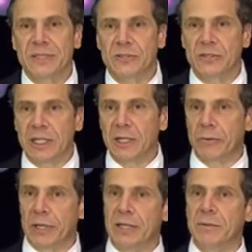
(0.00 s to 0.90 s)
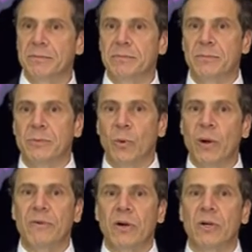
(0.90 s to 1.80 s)
distillery. Who
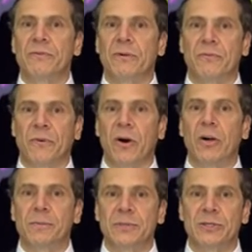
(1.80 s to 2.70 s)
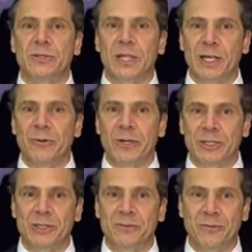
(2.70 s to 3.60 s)
ever heard of a farm distillery
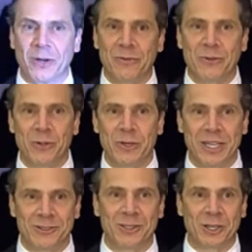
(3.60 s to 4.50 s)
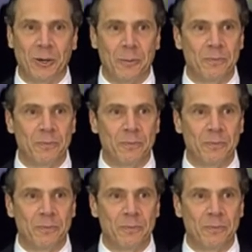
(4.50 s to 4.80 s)
just a few years ago?